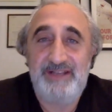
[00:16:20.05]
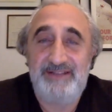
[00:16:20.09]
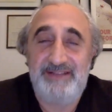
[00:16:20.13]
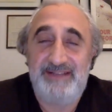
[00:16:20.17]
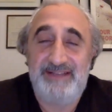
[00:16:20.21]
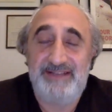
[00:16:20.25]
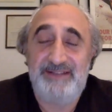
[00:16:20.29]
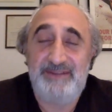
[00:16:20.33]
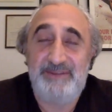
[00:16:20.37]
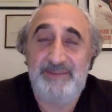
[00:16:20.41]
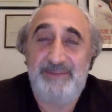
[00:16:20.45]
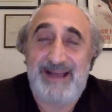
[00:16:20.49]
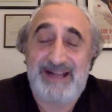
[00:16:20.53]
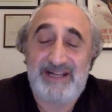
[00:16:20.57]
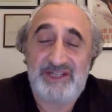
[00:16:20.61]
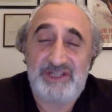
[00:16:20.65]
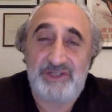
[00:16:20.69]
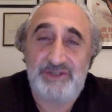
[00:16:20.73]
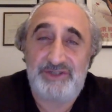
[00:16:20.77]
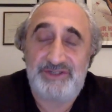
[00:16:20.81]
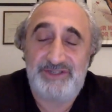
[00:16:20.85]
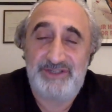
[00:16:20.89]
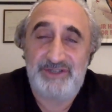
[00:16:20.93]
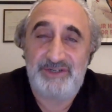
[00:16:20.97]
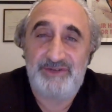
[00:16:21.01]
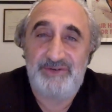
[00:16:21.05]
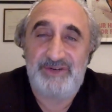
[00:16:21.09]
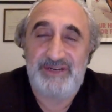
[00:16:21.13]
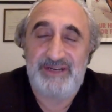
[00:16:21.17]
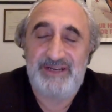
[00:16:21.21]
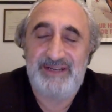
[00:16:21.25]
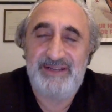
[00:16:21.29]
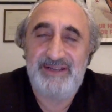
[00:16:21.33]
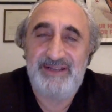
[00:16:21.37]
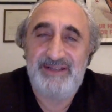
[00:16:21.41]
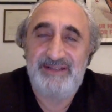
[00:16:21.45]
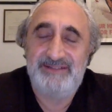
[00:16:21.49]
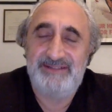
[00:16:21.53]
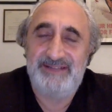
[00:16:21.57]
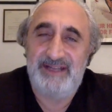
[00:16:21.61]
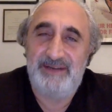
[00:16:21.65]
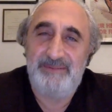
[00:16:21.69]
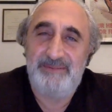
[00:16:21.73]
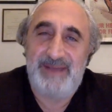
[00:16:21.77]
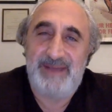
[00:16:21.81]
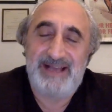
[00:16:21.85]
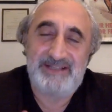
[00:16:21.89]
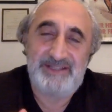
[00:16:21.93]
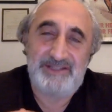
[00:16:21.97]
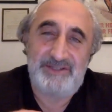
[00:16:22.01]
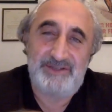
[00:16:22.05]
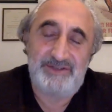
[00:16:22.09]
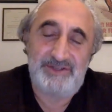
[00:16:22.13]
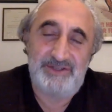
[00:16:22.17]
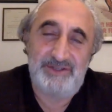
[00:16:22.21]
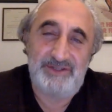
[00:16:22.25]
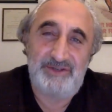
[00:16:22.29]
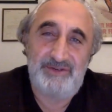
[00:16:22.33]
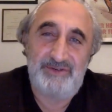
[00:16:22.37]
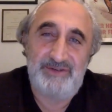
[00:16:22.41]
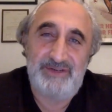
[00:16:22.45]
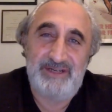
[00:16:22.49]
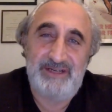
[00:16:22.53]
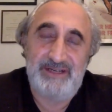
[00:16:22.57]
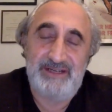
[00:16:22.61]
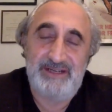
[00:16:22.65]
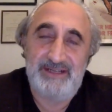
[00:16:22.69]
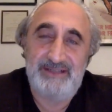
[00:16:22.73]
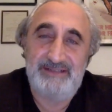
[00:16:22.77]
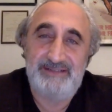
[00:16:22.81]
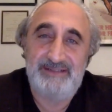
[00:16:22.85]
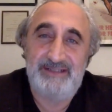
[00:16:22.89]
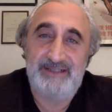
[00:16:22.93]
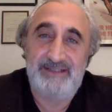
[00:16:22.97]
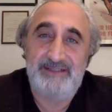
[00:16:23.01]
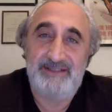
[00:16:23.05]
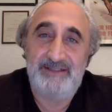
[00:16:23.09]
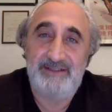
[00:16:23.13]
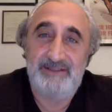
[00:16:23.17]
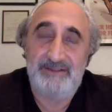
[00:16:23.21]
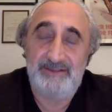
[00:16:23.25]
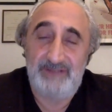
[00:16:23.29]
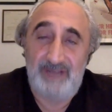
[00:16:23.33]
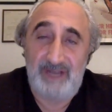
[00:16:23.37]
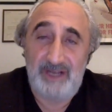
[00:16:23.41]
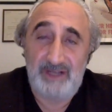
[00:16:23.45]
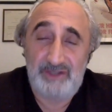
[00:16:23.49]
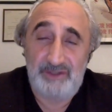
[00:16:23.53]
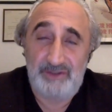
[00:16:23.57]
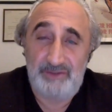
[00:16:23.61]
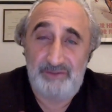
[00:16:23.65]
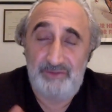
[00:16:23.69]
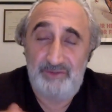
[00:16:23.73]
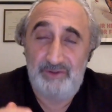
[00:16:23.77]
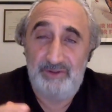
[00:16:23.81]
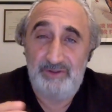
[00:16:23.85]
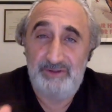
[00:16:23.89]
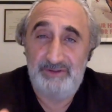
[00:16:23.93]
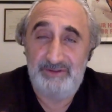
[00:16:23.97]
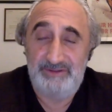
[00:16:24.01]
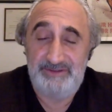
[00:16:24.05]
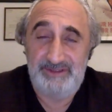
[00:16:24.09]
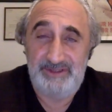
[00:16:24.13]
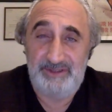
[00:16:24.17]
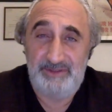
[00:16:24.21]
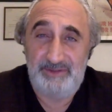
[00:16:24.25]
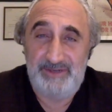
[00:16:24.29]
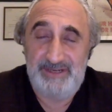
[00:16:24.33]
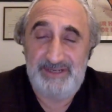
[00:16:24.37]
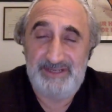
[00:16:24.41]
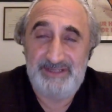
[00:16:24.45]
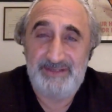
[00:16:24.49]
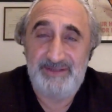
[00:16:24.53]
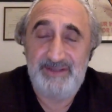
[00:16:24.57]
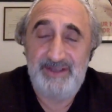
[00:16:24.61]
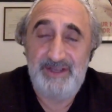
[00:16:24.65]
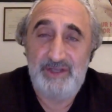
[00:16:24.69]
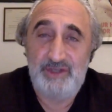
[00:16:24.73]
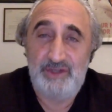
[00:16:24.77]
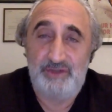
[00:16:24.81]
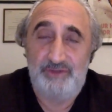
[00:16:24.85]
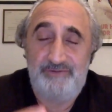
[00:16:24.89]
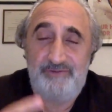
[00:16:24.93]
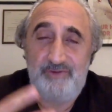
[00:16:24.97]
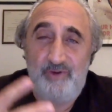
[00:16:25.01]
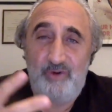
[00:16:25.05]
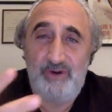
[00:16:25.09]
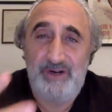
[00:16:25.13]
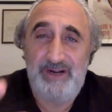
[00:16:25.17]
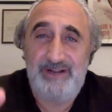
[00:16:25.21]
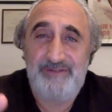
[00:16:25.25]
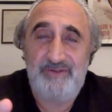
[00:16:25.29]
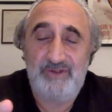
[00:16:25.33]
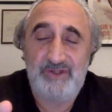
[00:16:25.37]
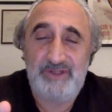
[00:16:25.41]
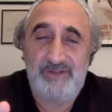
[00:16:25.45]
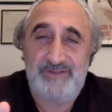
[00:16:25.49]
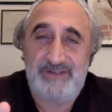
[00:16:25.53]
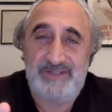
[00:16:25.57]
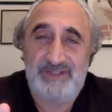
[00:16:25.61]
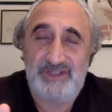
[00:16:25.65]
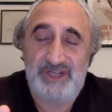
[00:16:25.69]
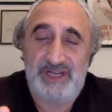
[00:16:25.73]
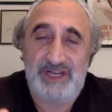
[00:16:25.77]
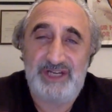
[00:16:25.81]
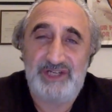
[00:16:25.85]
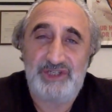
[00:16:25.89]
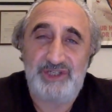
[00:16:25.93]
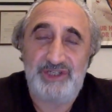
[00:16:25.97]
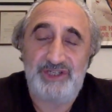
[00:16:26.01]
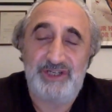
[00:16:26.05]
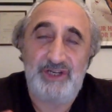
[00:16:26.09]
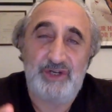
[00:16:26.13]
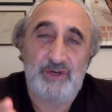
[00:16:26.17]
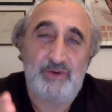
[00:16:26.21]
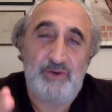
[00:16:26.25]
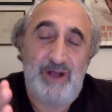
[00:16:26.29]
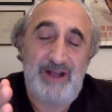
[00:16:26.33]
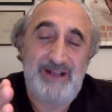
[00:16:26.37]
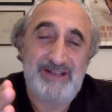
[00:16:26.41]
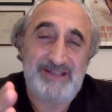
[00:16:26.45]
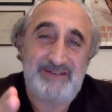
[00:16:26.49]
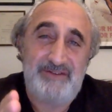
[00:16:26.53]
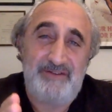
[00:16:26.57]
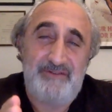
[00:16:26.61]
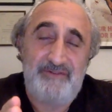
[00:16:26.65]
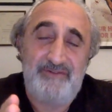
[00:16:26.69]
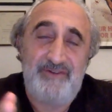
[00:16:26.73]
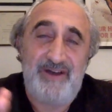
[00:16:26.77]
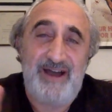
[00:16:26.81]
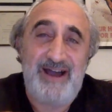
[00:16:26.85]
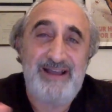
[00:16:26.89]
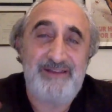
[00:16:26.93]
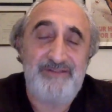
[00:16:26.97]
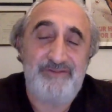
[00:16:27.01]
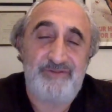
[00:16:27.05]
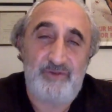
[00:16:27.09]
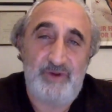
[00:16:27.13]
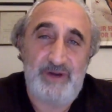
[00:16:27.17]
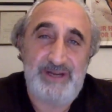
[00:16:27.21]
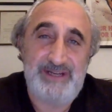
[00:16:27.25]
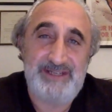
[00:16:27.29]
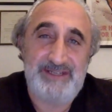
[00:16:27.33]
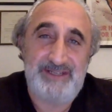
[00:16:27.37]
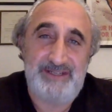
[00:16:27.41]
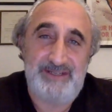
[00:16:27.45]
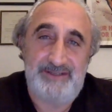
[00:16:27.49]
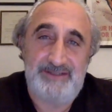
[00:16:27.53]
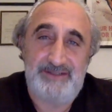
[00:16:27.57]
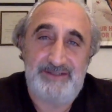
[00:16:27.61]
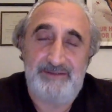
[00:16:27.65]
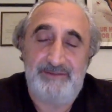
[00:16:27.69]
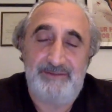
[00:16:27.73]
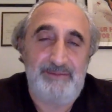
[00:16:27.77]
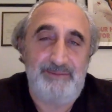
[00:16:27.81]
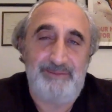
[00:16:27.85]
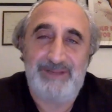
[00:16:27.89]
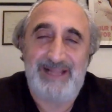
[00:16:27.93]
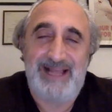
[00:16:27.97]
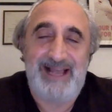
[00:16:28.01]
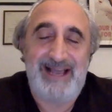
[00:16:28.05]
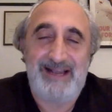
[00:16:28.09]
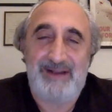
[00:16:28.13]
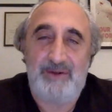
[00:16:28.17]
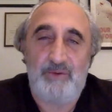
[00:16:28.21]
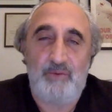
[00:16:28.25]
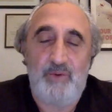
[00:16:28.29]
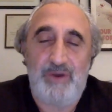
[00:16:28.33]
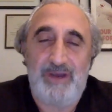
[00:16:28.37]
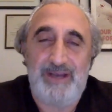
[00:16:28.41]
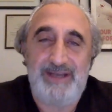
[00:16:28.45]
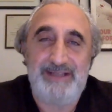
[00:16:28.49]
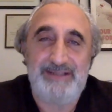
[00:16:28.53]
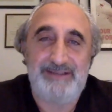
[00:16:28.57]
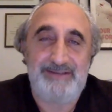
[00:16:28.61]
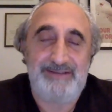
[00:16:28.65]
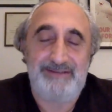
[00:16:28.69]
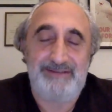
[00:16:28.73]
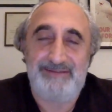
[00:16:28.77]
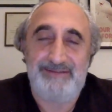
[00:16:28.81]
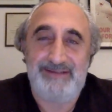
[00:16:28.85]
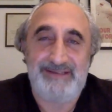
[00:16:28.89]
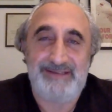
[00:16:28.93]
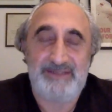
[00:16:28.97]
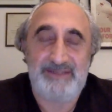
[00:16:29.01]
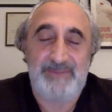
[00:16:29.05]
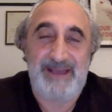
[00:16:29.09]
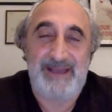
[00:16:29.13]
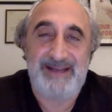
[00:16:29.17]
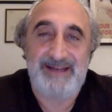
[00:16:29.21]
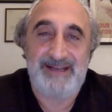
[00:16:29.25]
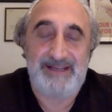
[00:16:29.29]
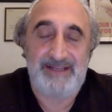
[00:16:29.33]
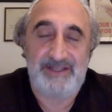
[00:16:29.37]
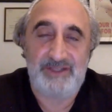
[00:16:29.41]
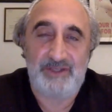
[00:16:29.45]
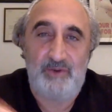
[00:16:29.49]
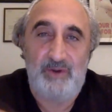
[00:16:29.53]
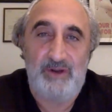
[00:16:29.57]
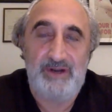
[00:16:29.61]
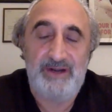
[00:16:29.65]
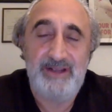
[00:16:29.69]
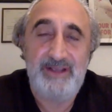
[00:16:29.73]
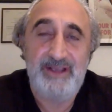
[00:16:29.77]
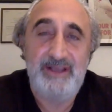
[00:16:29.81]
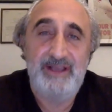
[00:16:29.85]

Then the bachelor's degree, then master's degree, and then doctoral degrees. So four levels of education across five races: black, white, Hispanic, and so on.